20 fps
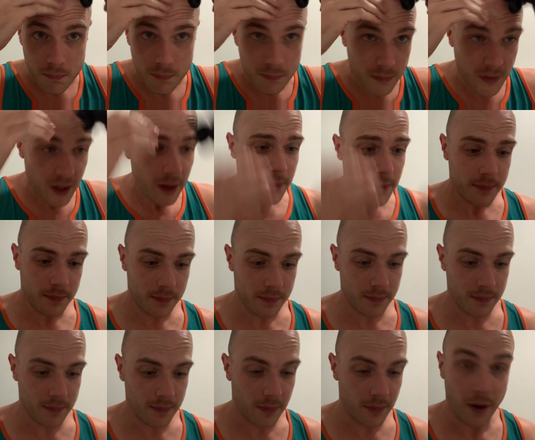Yeah?
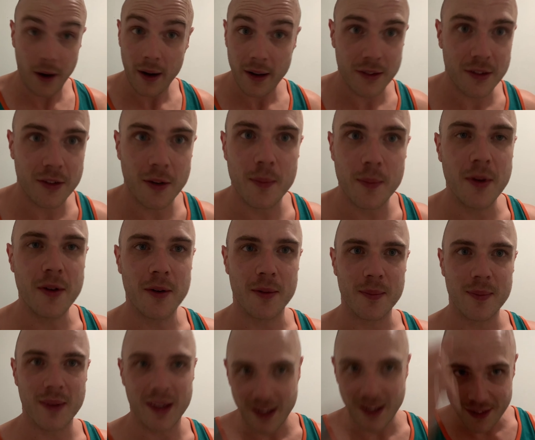All right, so
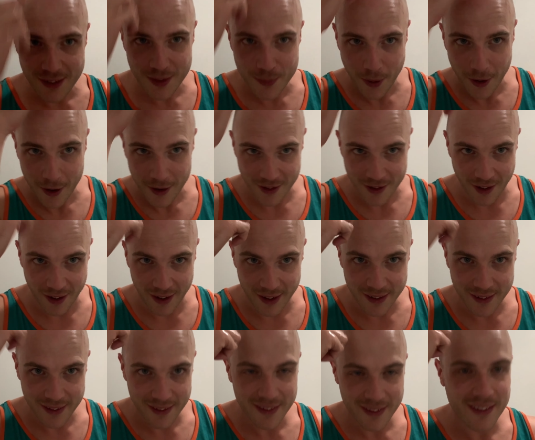boom. Easy part
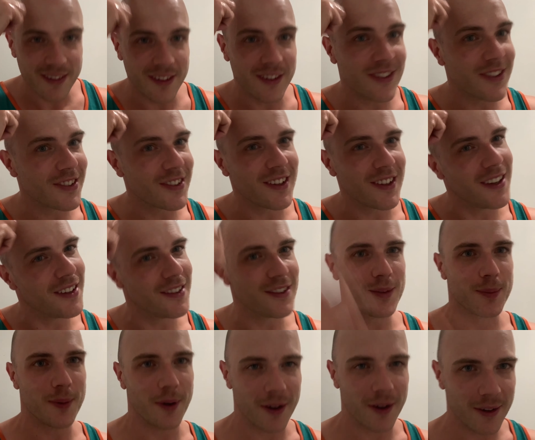done. This is the easy
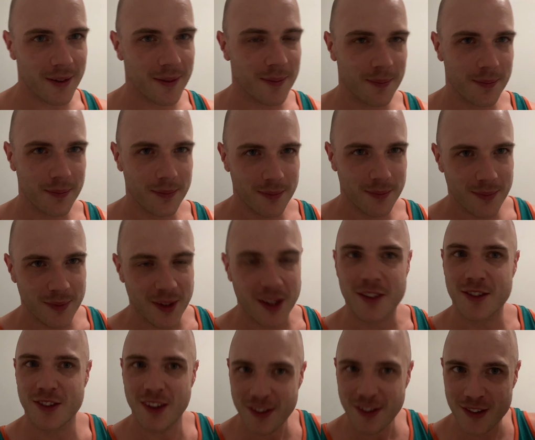part,
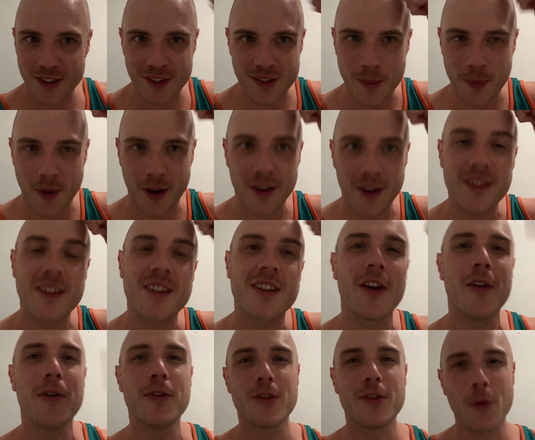because this is the part that
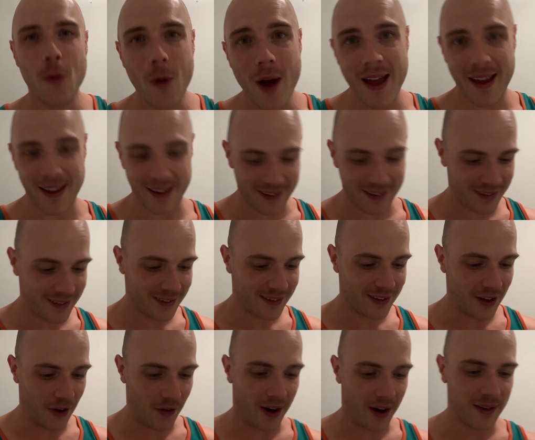goes away.
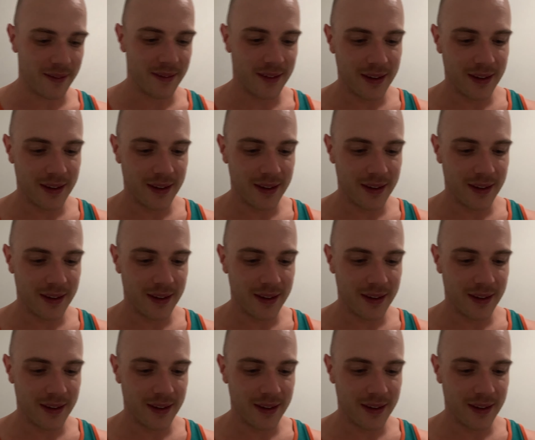All right.